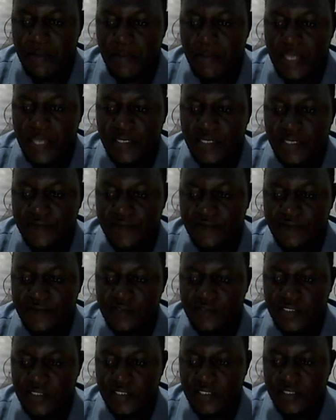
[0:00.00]
by
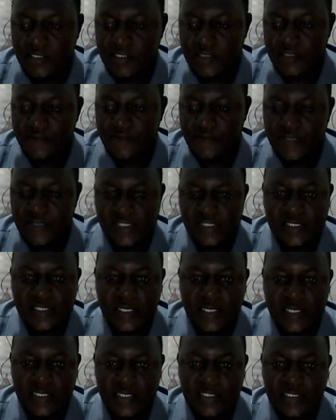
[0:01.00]
default the first
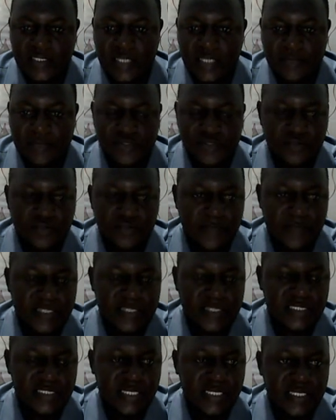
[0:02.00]
slide comes
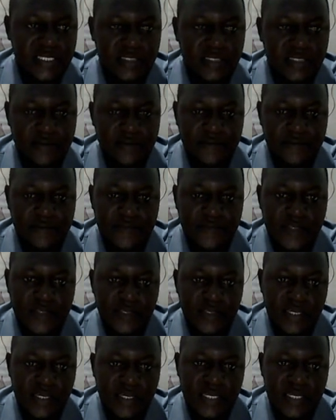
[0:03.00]
automatically,
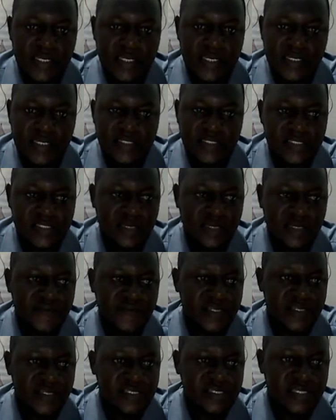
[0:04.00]
and this is our
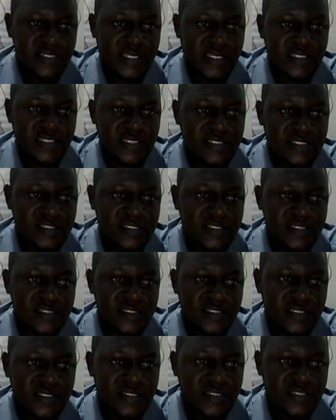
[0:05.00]
first slide.
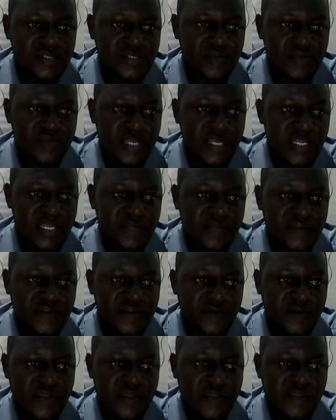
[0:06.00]
So we are left
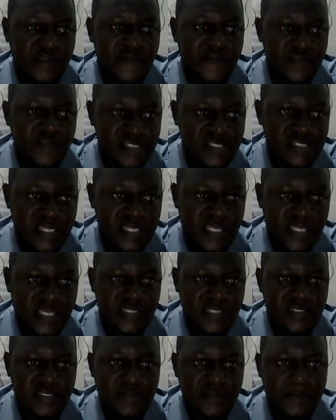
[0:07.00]
with the 4
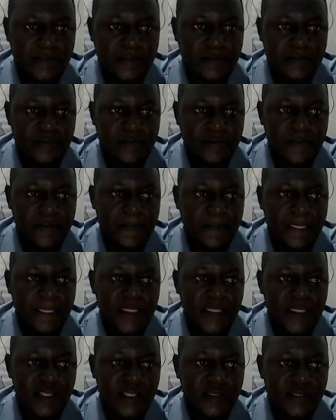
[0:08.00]
slides.
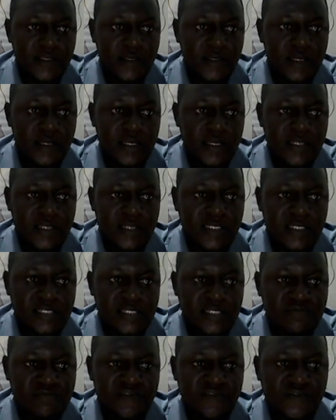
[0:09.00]
Let us
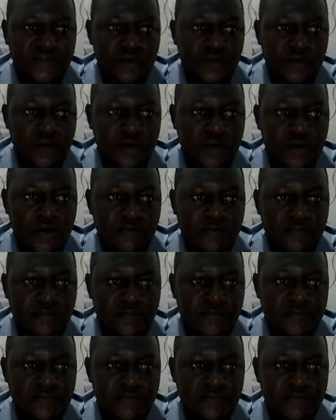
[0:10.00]
move to home